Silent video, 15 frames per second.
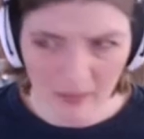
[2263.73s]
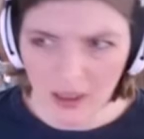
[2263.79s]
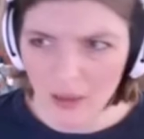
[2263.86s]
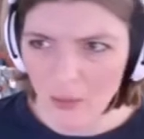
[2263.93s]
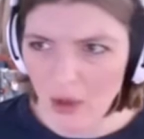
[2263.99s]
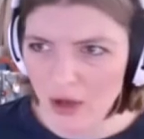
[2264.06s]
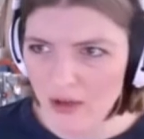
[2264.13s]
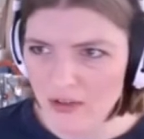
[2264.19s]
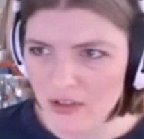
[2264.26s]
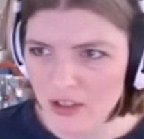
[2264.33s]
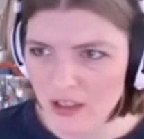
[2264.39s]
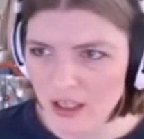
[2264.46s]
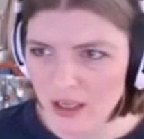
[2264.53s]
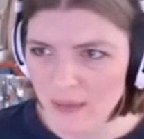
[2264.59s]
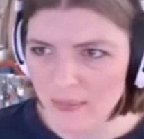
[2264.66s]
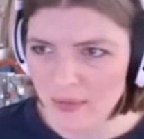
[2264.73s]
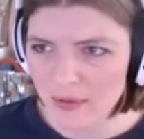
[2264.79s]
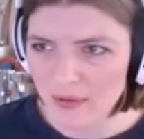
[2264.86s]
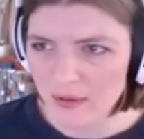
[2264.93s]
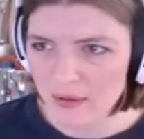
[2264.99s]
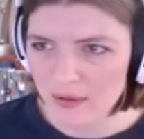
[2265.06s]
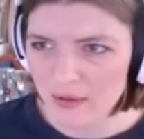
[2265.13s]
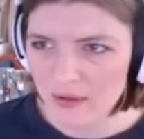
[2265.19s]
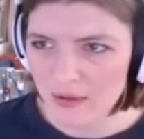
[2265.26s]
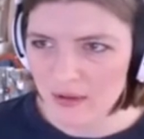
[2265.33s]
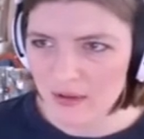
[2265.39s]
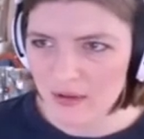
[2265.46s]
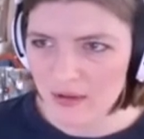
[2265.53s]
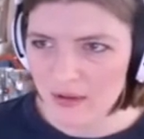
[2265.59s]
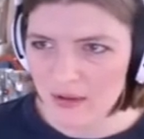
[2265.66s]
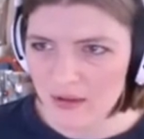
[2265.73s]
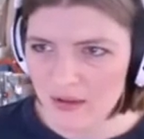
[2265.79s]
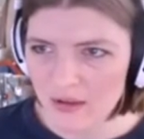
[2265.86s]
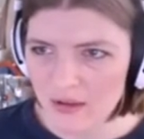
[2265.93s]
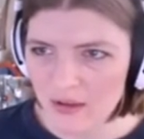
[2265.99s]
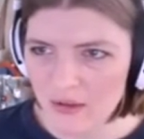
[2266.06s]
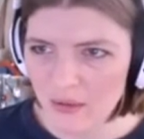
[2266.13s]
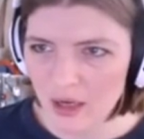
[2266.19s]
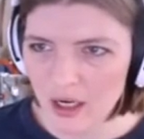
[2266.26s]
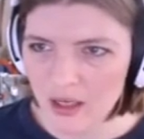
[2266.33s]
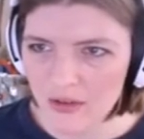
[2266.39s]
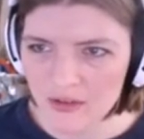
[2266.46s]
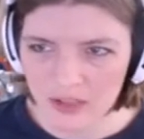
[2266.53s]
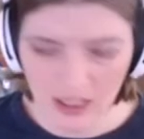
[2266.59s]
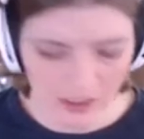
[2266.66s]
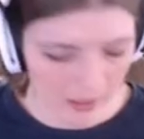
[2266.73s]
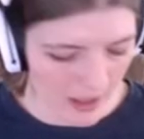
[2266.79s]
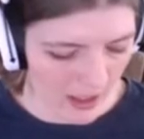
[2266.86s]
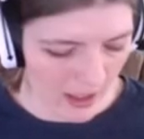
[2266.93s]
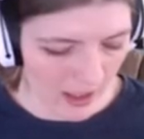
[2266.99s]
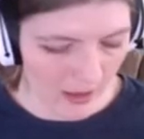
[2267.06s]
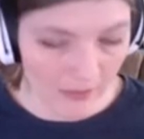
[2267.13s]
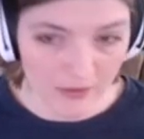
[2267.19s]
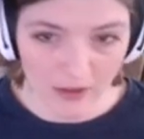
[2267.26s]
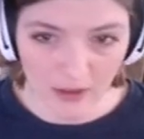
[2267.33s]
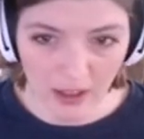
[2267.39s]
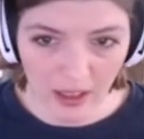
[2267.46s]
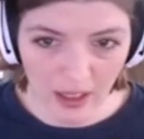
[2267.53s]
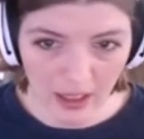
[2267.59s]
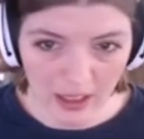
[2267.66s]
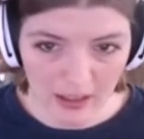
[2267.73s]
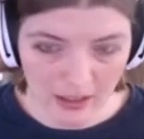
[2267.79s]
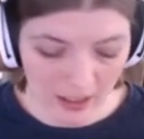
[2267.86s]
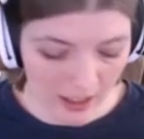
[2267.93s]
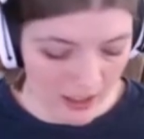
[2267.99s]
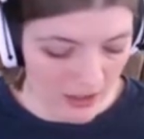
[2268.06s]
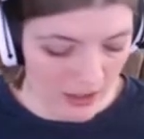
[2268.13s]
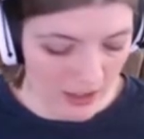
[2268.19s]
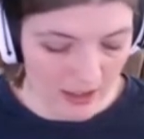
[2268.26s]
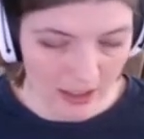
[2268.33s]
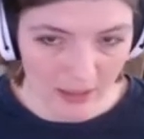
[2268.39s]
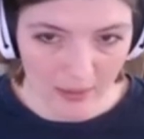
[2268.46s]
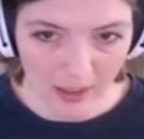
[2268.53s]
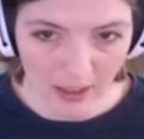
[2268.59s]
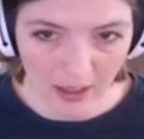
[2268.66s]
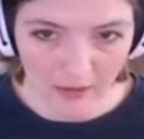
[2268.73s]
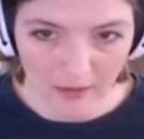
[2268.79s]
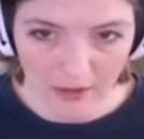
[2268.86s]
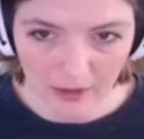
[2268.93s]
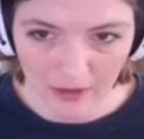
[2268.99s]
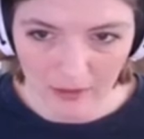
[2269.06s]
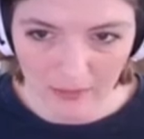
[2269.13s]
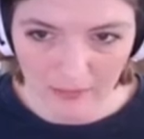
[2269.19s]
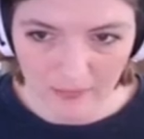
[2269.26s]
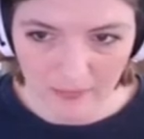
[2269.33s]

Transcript: my walls aren't up? Why are you sending me a gift? Okay, I guess you can send me a gift, dude.